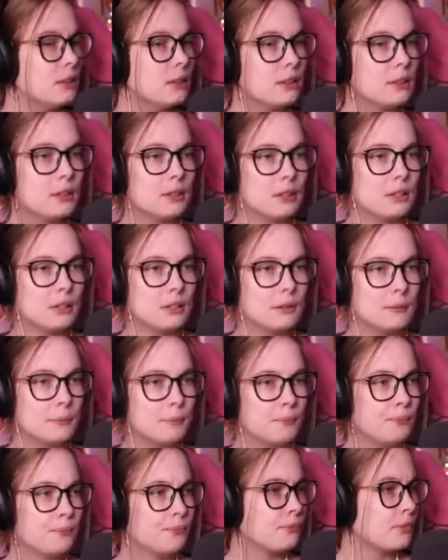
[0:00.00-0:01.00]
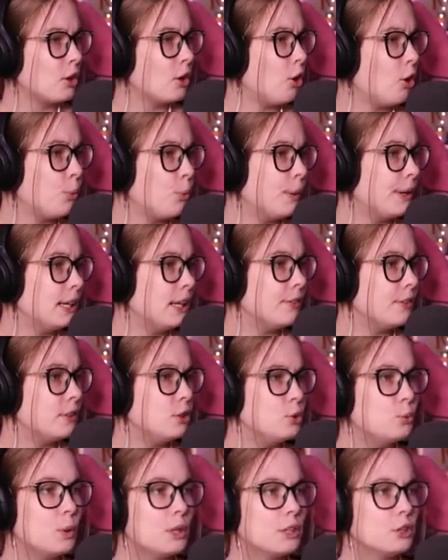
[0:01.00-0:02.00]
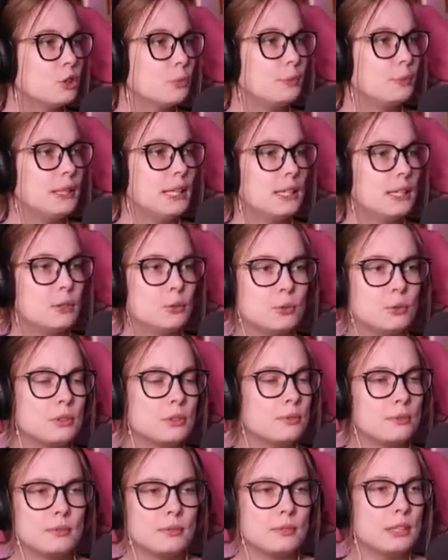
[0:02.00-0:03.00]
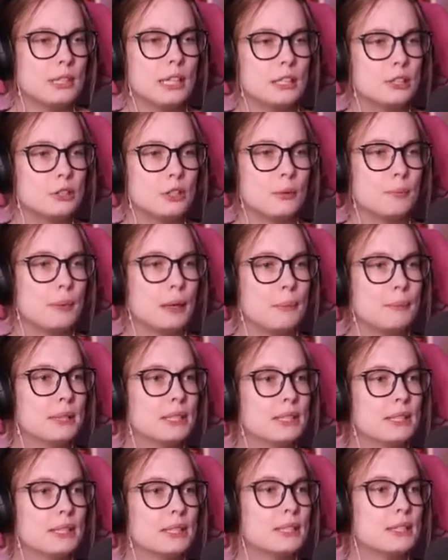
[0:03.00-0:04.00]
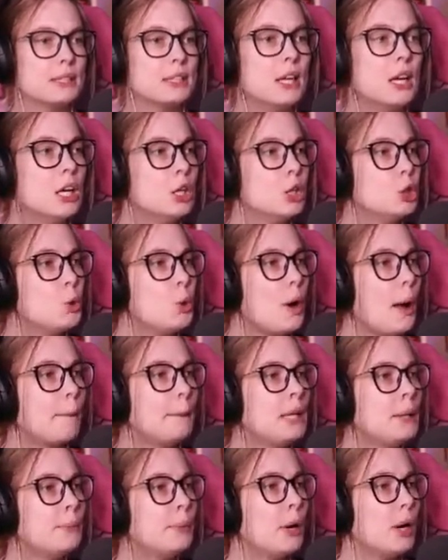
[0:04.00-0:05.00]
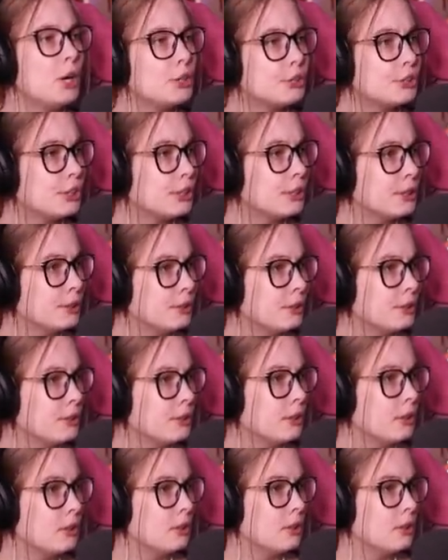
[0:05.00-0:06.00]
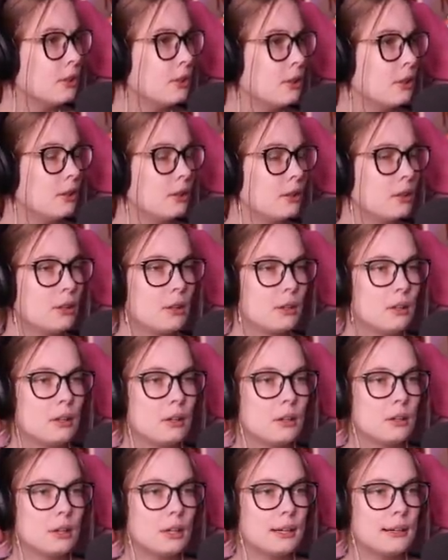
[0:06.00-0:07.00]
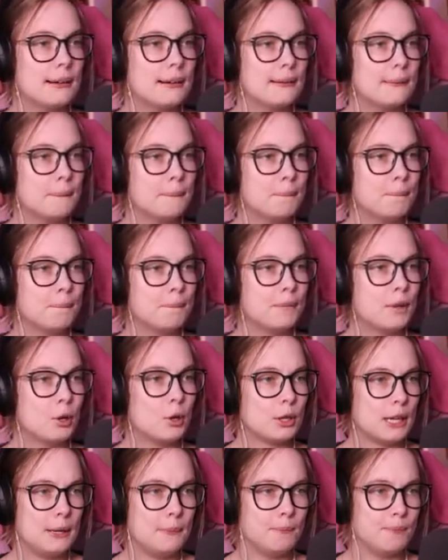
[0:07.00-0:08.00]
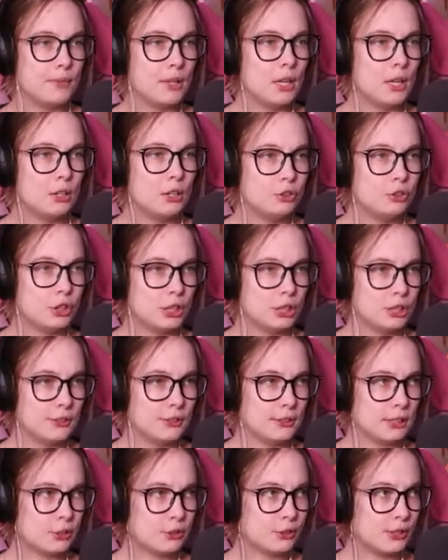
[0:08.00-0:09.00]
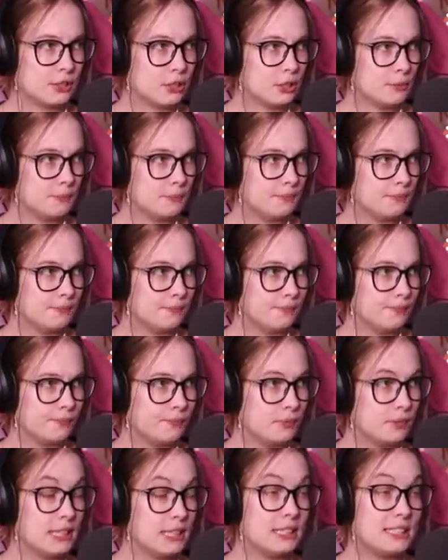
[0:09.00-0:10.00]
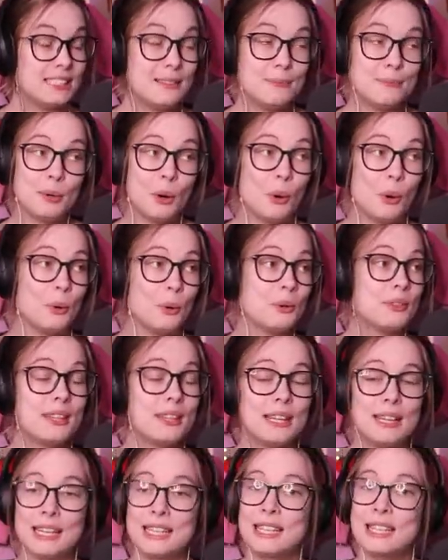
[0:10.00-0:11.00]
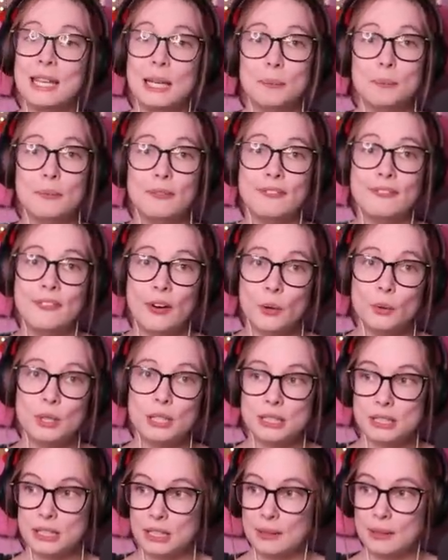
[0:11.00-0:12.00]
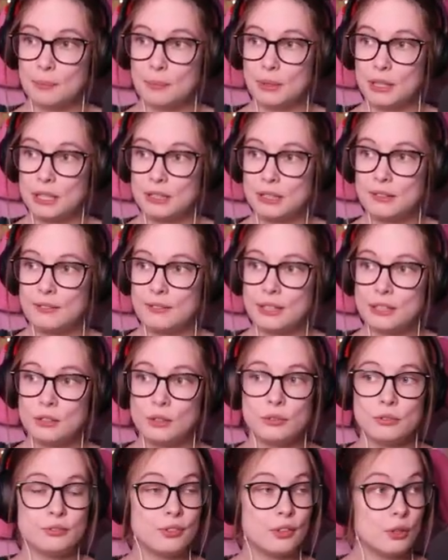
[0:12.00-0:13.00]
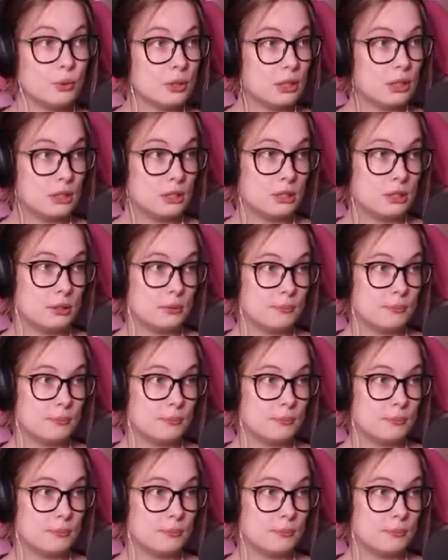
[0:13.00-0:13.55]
Or whatever you want to be, I don't... That's not my business. You are a mean person. Okay. Touching the crystal? It's important that I keep focusing, because if I don't focus,